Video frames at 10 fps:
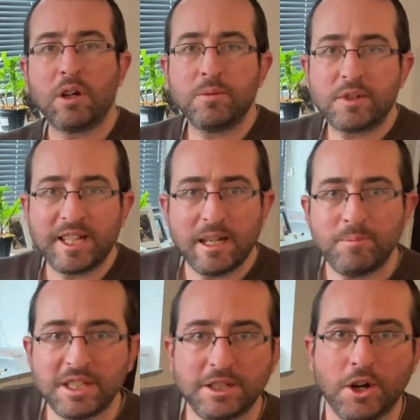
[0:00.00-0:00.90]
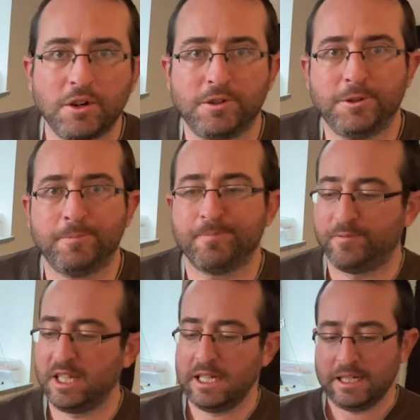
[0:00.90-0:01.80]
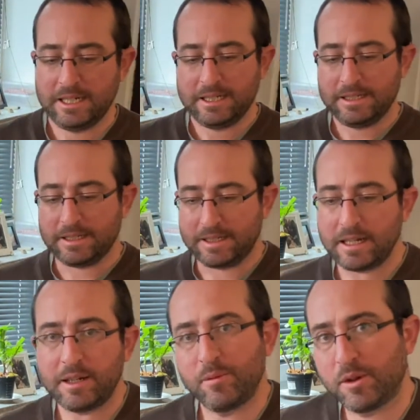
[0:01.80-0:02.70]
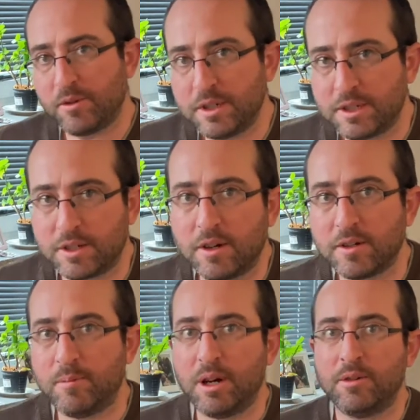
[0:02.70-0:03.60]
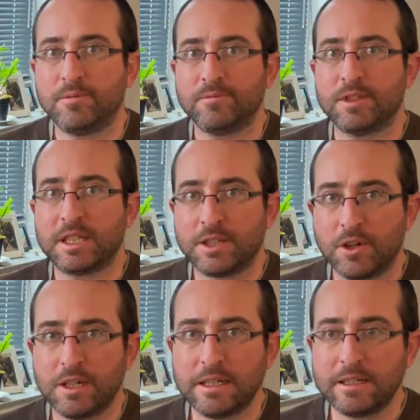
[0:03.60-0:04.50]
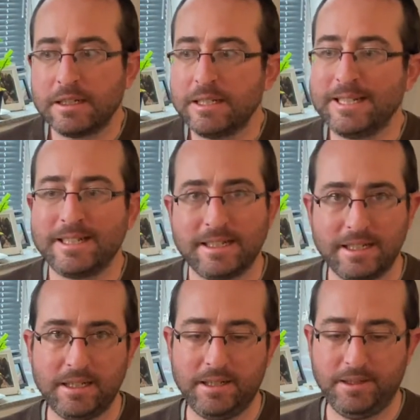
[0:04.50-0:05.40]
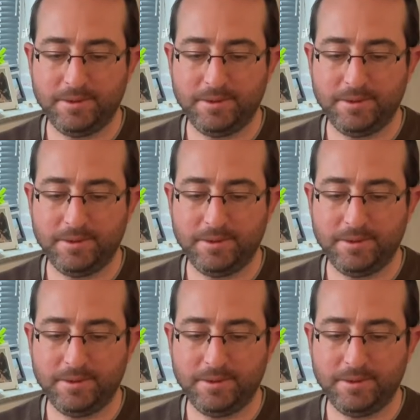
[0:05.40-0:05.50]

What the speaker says: to the MD Gardener. Today we're going to talk about starting seed.